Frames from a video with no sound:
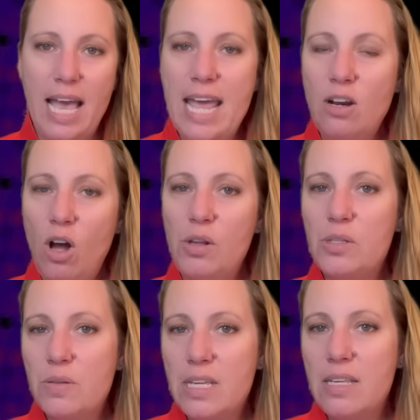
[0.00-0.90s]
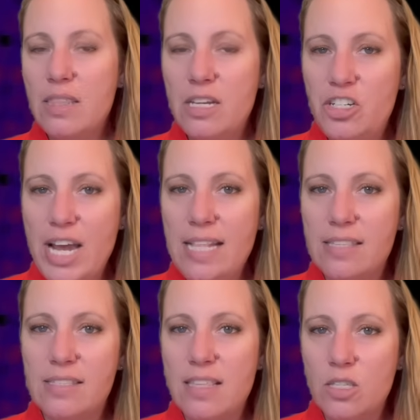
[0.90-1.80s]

And also the, the jets, the